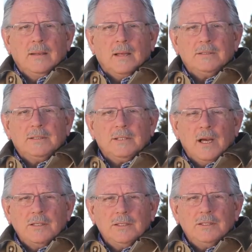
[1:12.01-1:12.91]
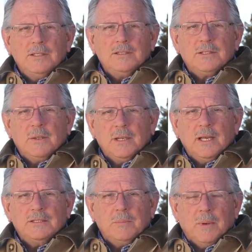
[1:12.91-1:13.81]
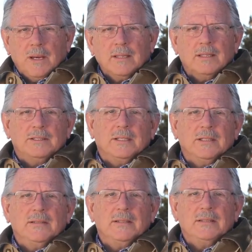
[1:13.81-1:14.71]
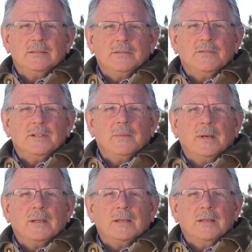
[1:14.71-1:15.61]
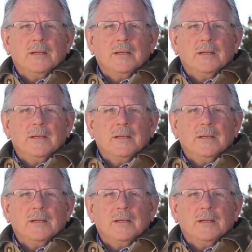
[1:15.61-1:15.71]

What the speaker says: Now, since consciousness creates biology, that's a fundamental